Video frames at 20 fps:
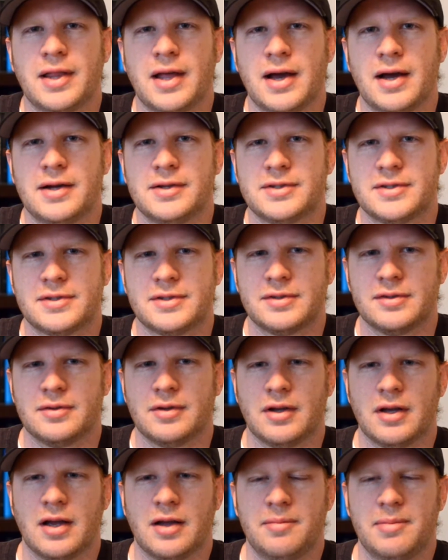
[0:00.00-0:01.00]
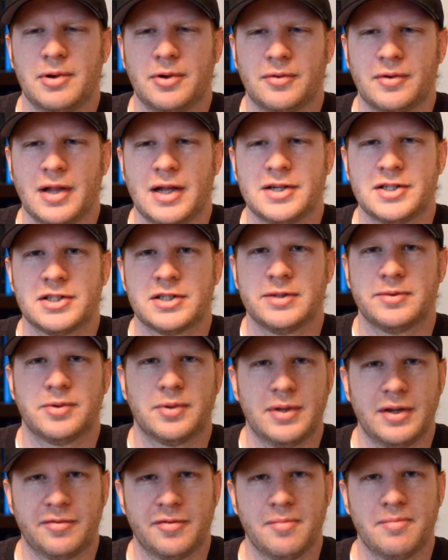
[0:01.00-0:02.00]
that, I built relationships
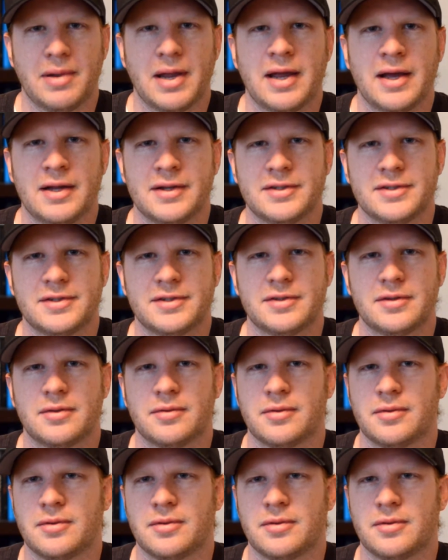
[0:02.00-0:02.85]
with different bands